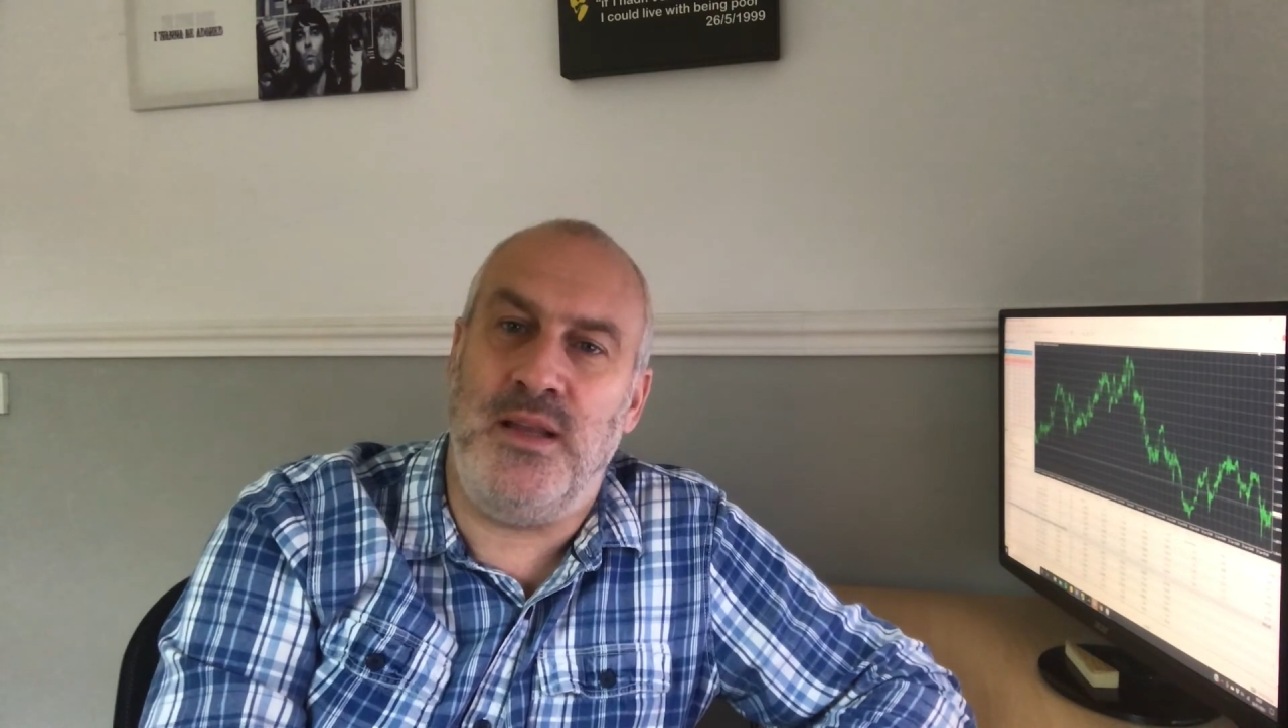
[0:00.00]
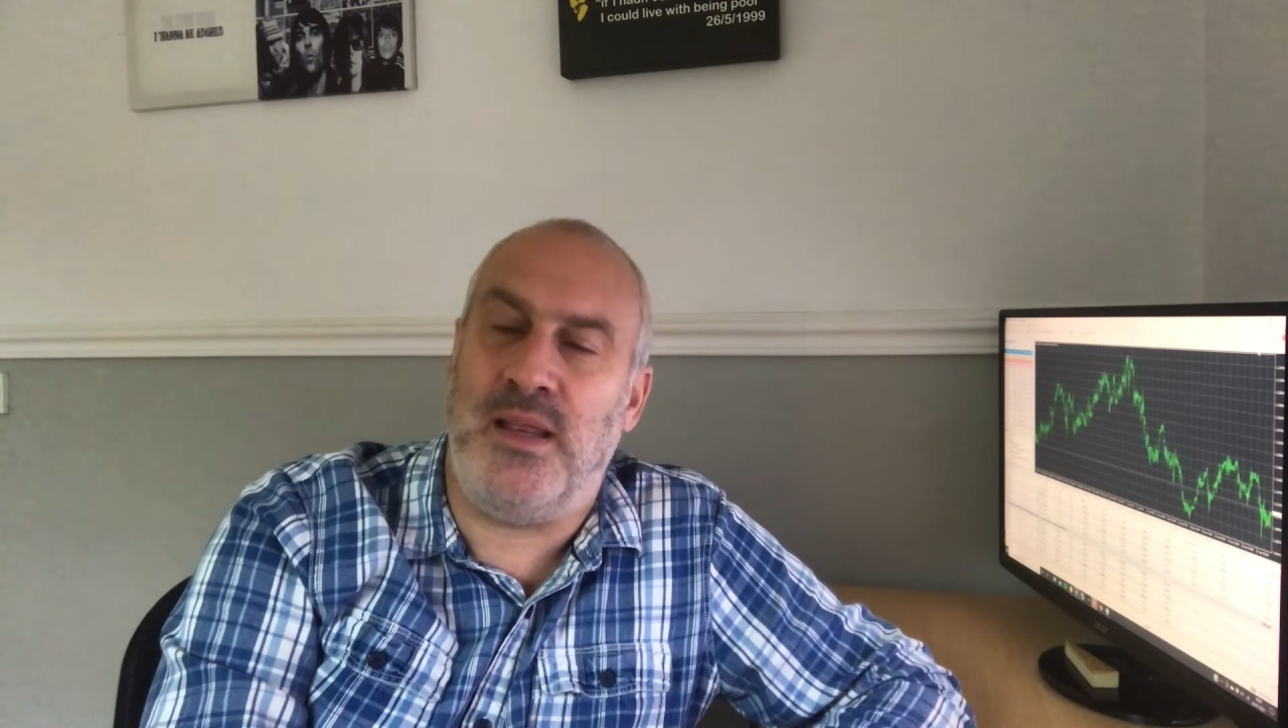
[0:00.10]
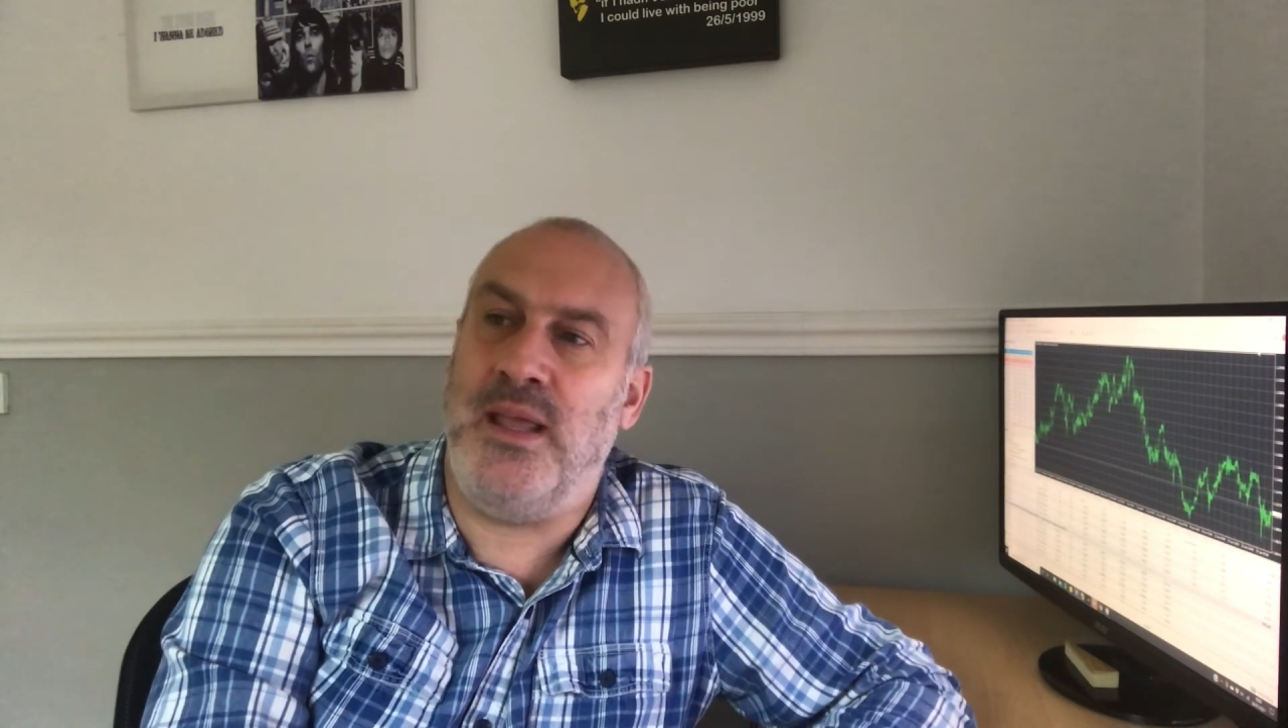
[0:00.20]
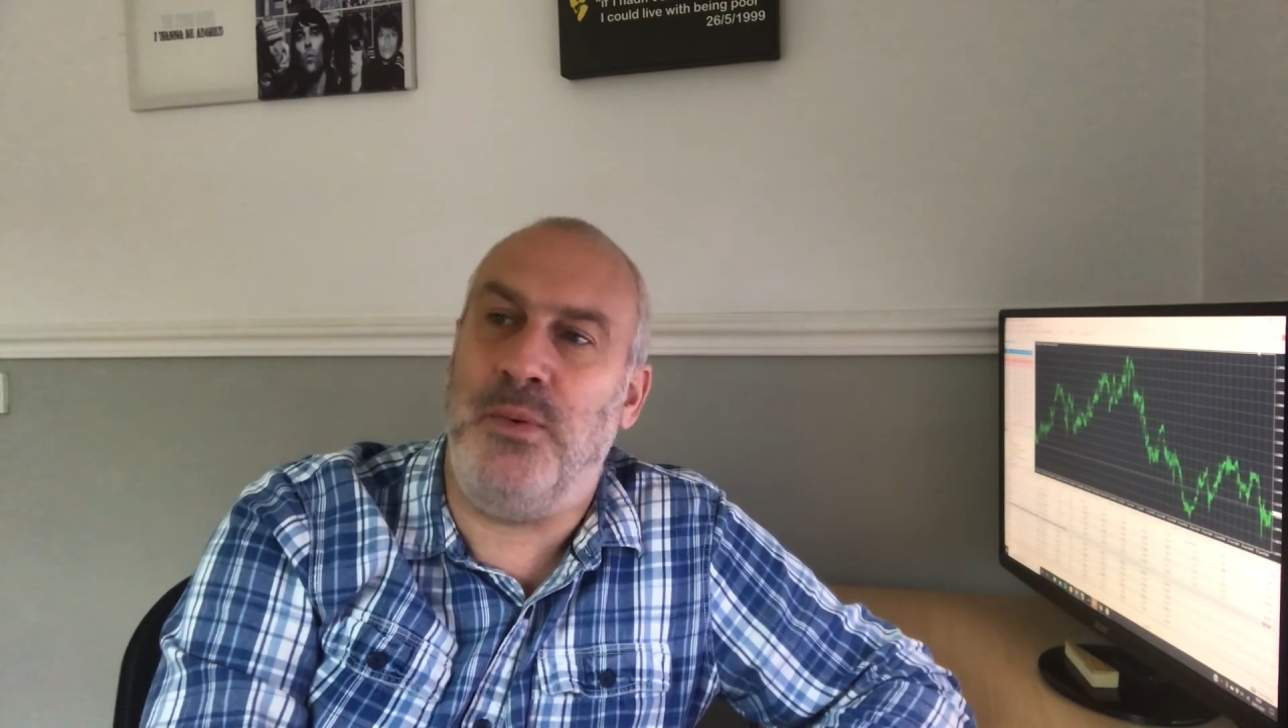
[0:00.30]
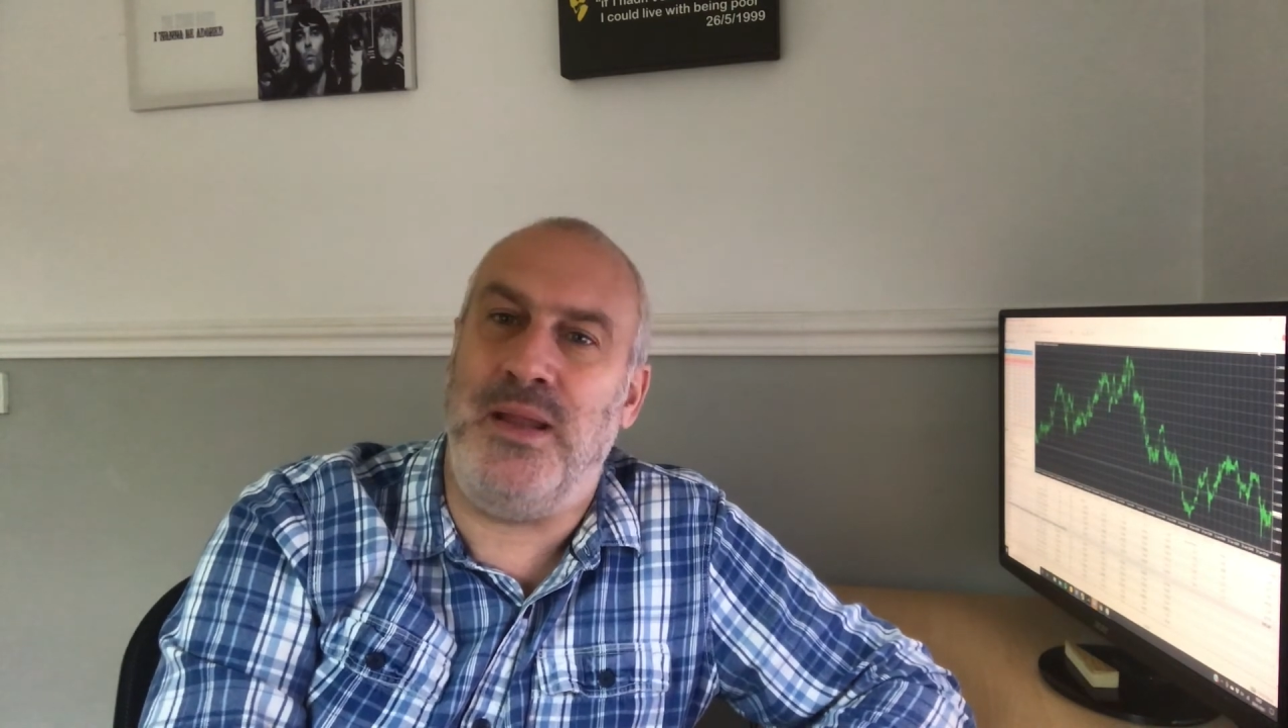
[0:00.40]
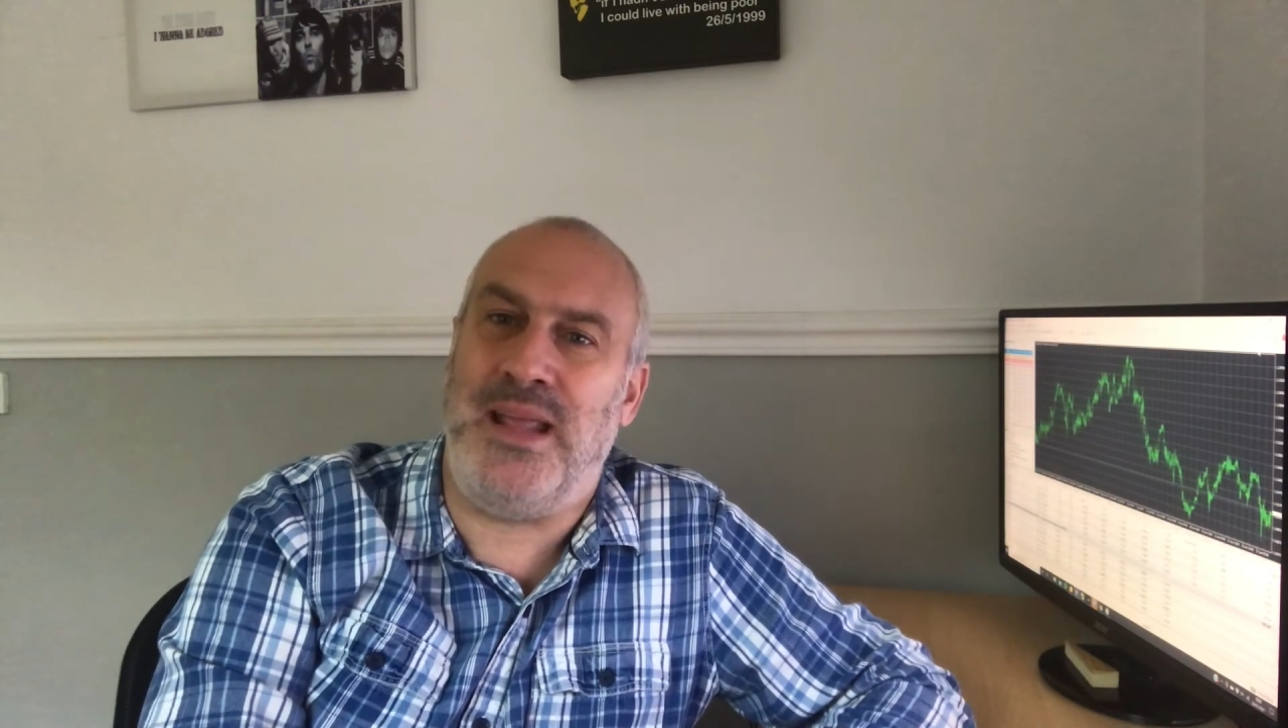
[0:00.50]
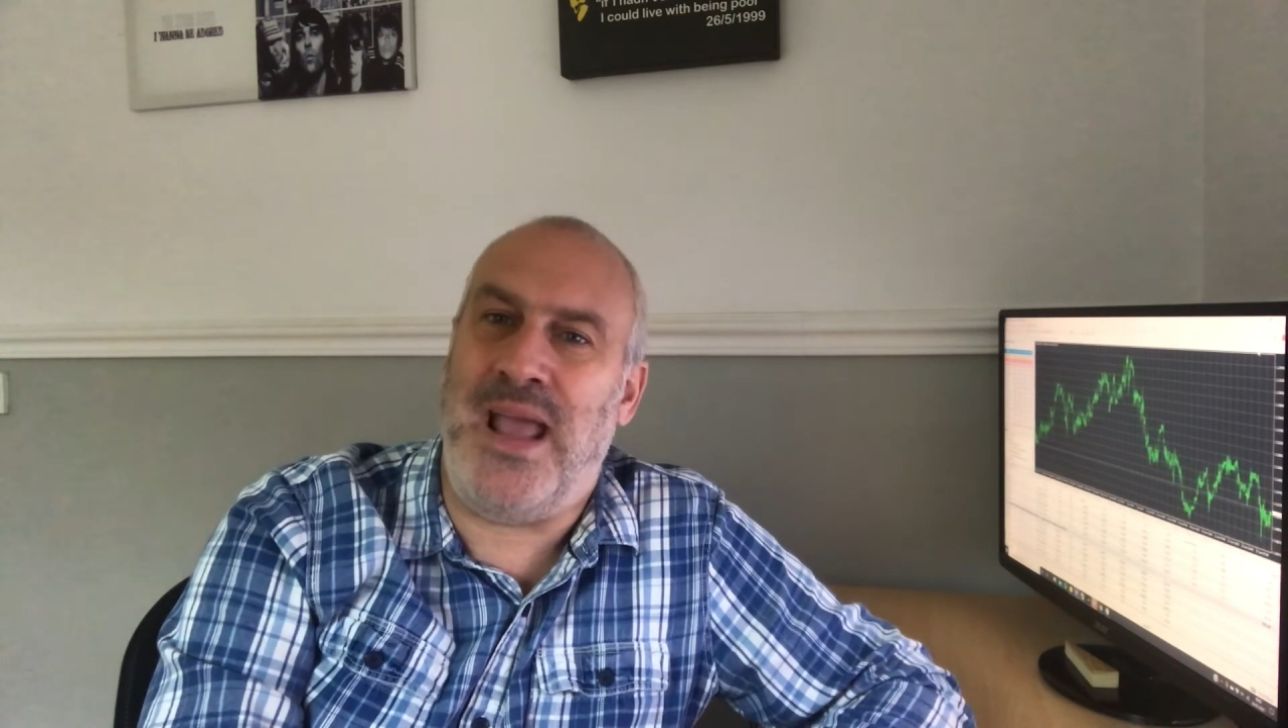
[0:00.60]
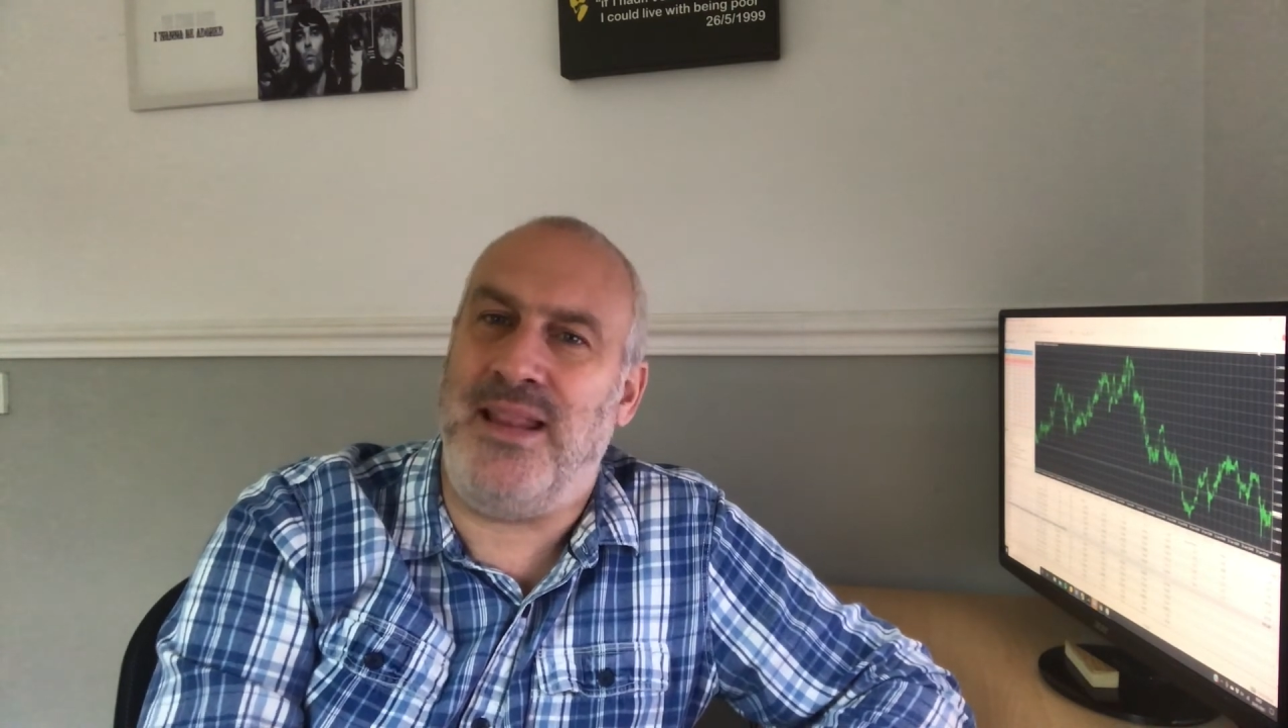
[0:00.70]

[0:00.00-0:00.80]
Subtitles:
the Kiwi, the CAD.